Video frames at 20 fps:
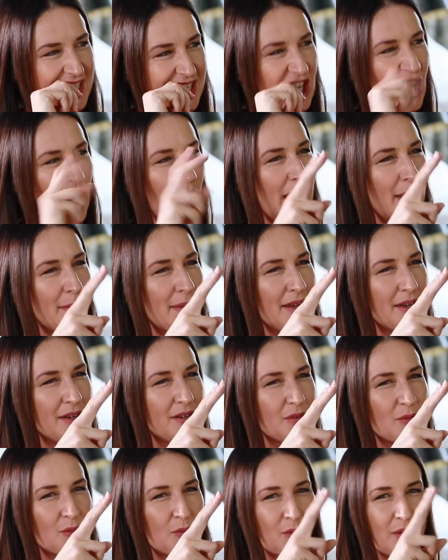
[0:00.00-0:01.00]
Time it.
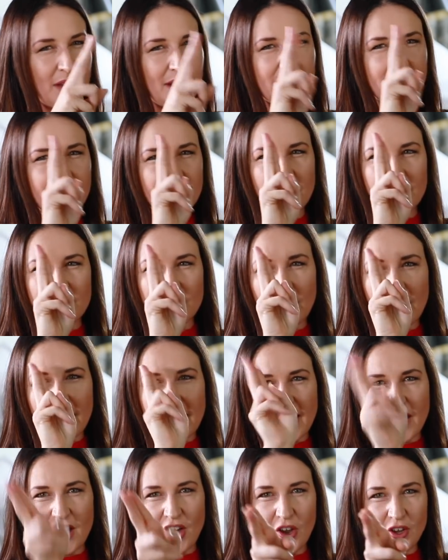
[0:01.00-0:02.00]
When are the
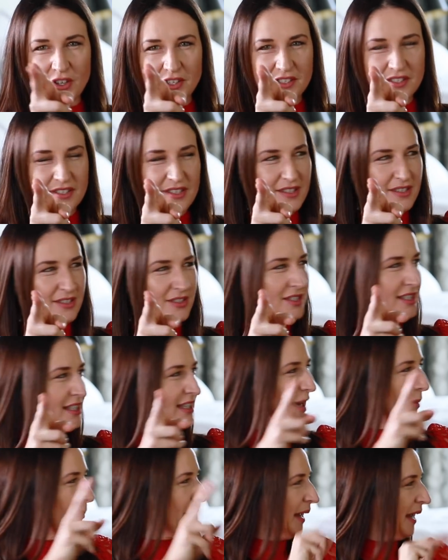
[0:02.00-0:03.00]
air hostesses
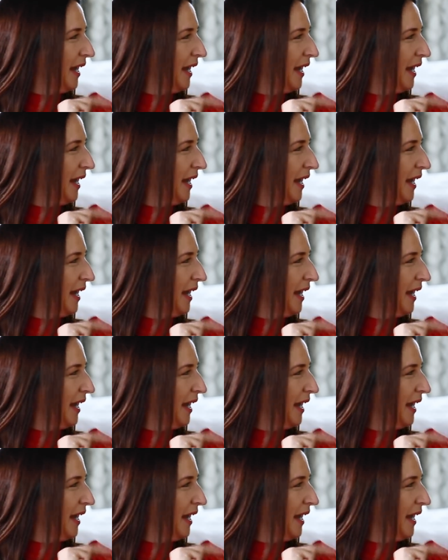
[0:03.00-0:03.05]
sleeping?